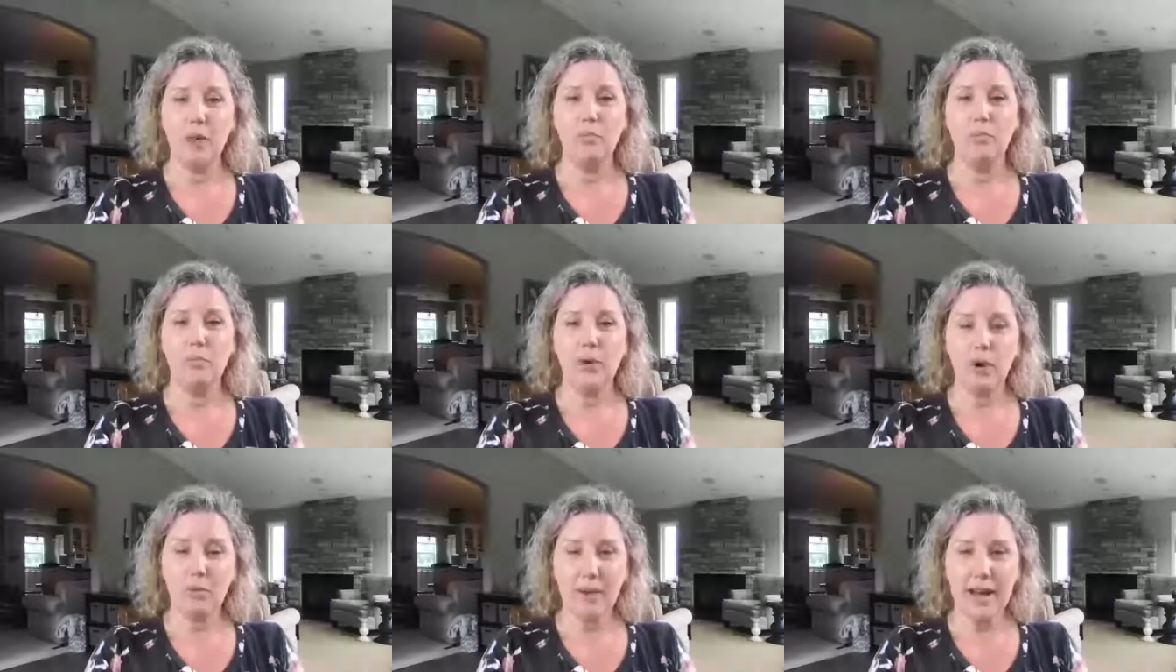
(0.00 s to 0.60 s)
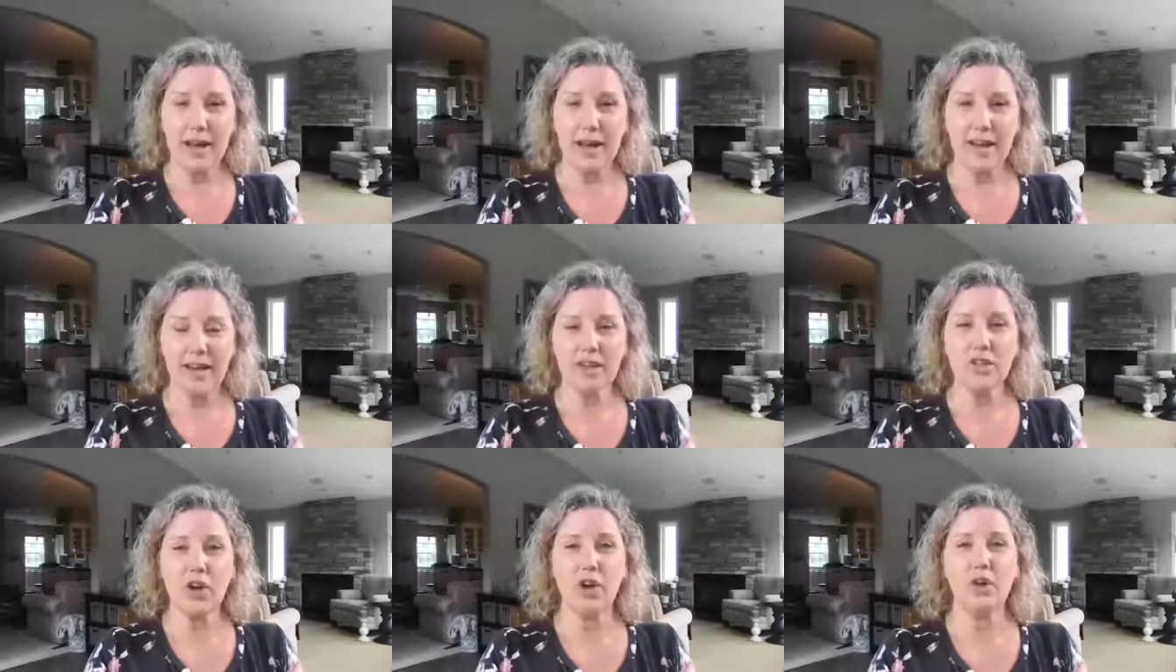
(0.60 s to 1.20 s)

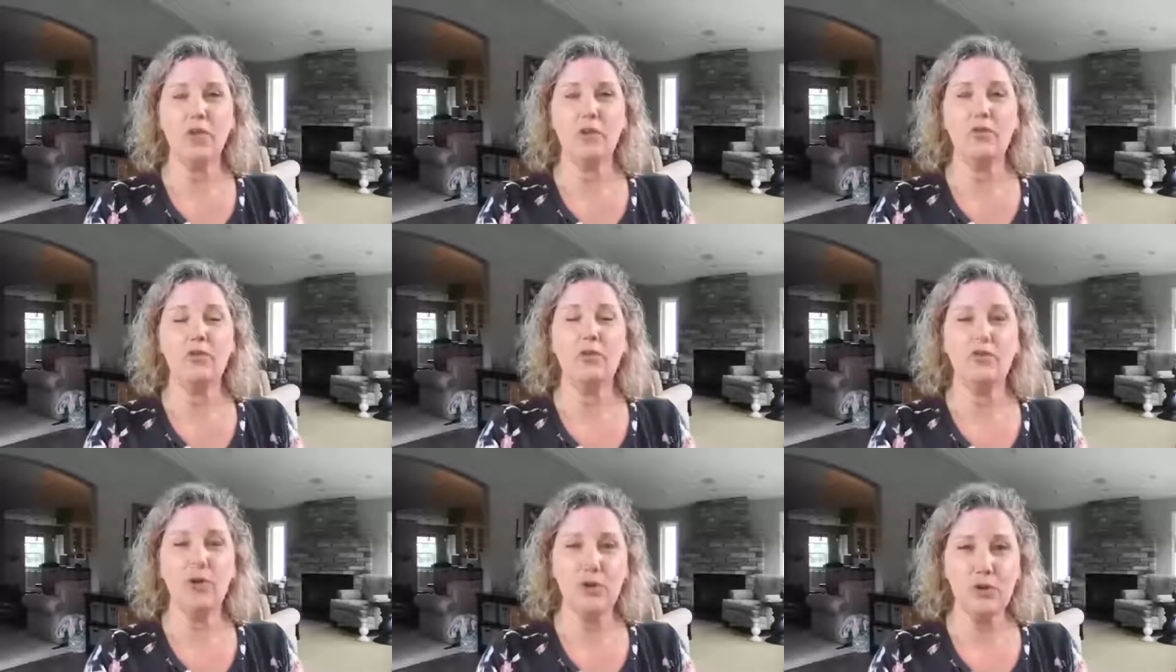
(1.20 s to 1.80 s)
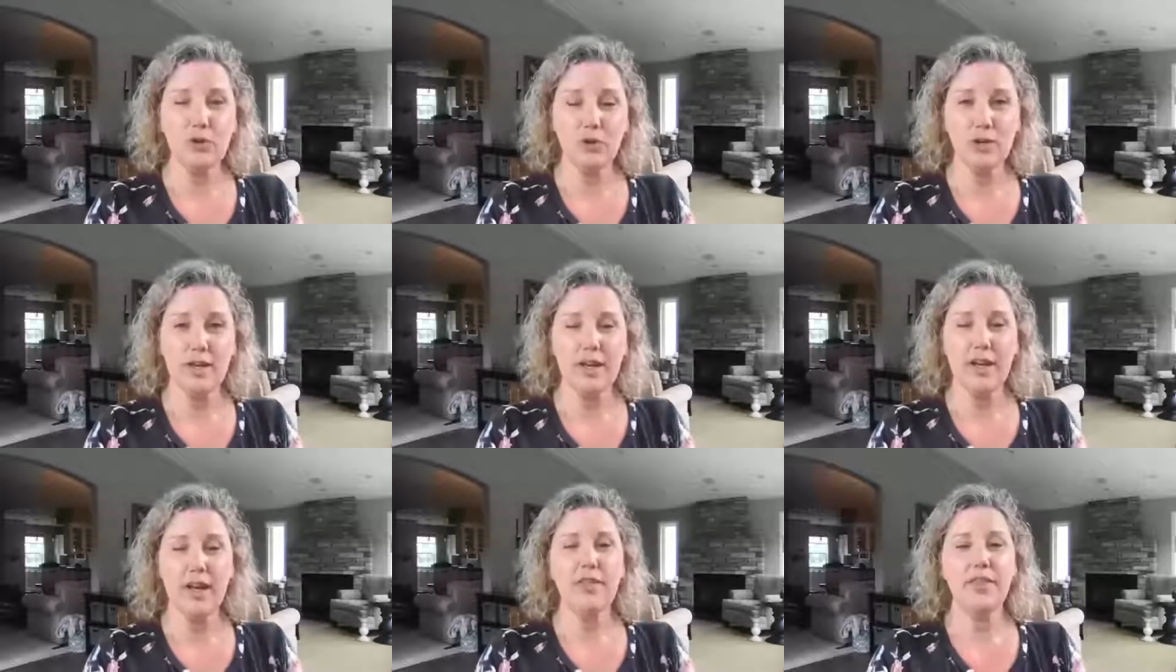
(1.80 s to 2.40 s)
Probiotics are the food
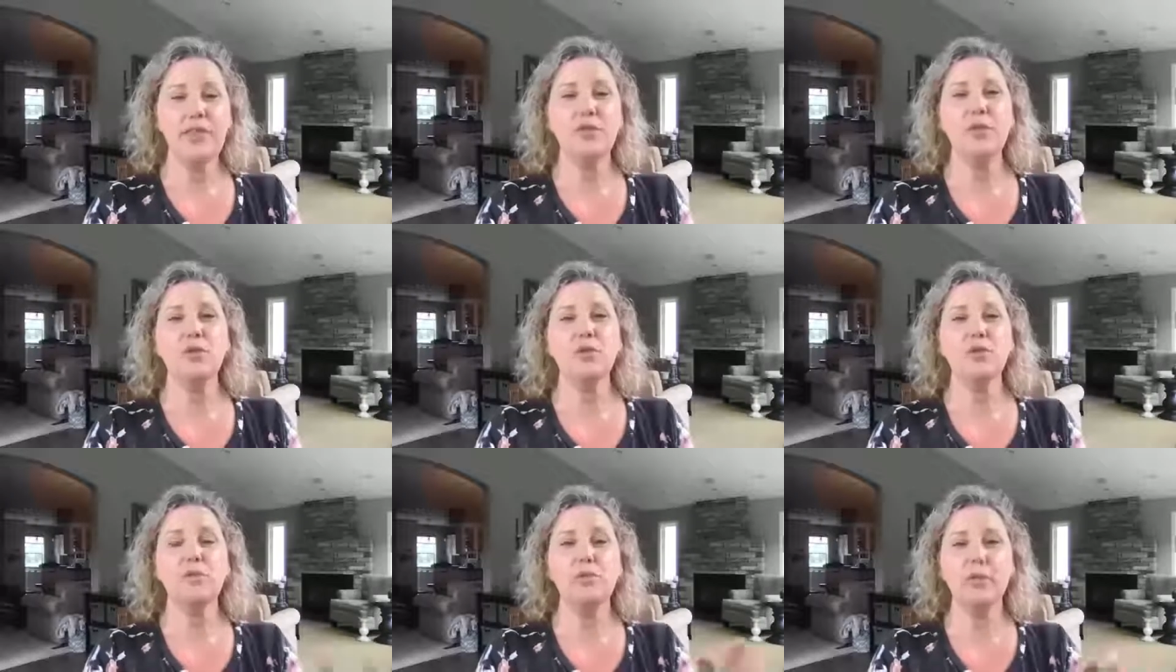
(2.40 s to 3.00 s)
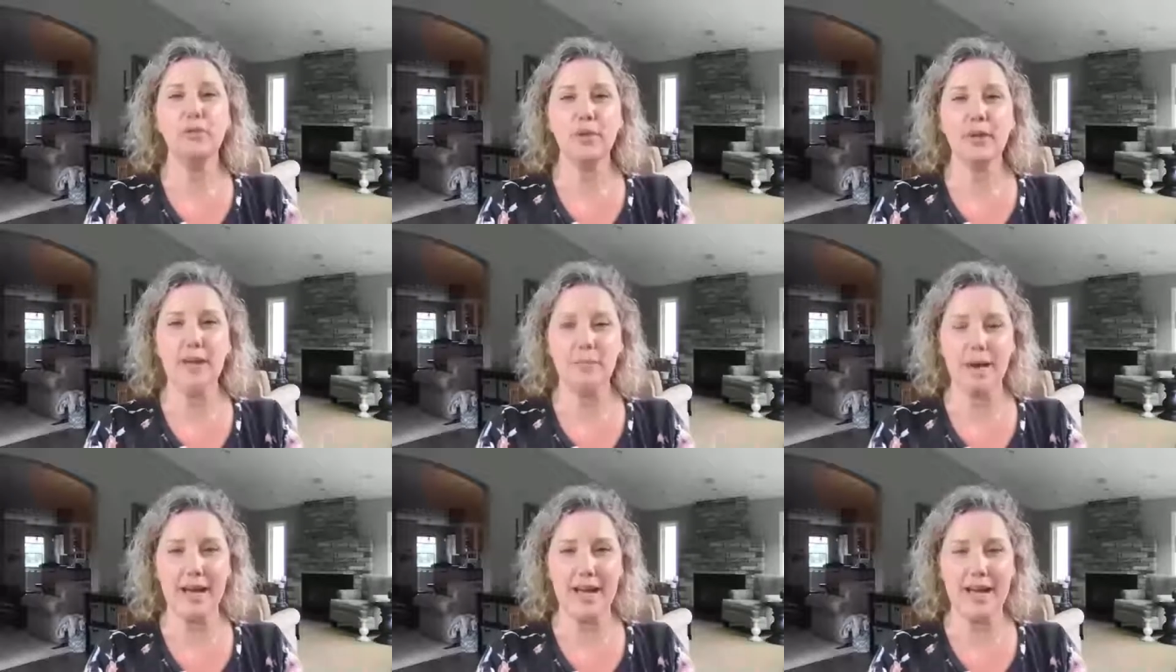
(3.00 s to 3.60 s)
that those
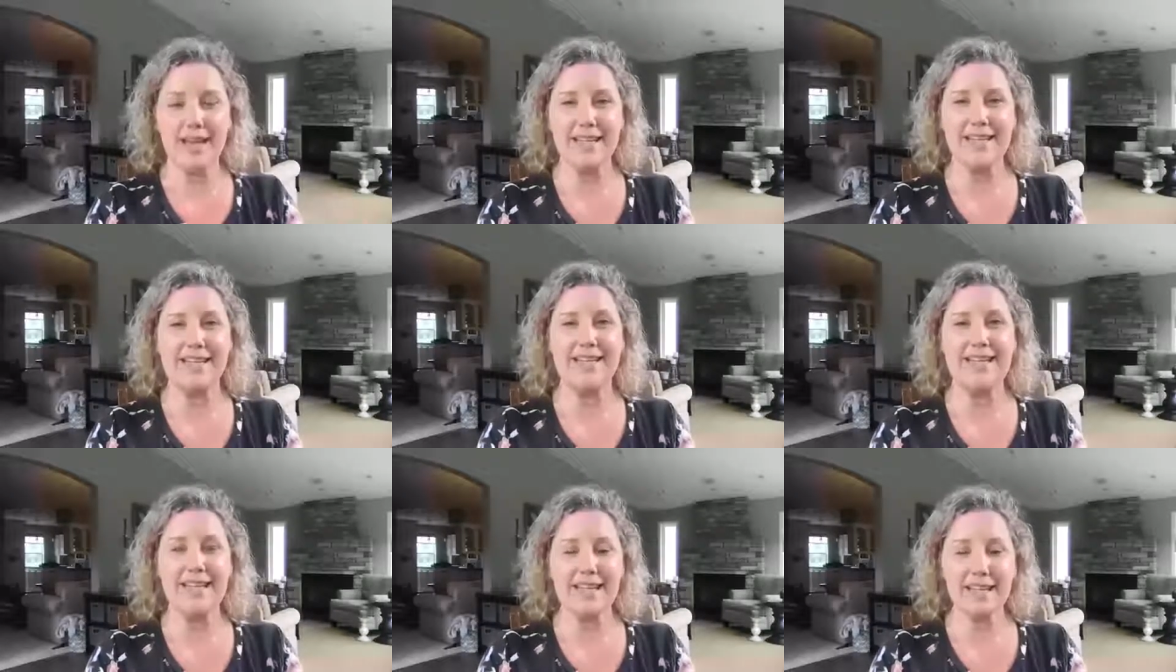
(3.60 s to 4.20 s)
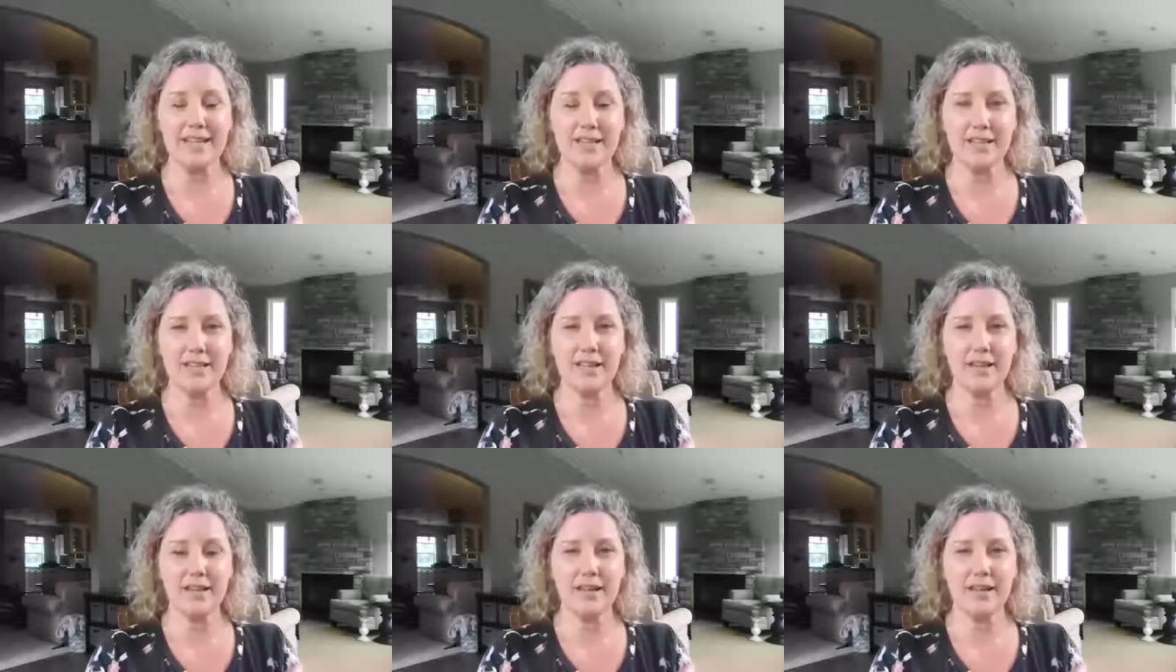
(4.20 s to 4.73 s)
prebiotics eat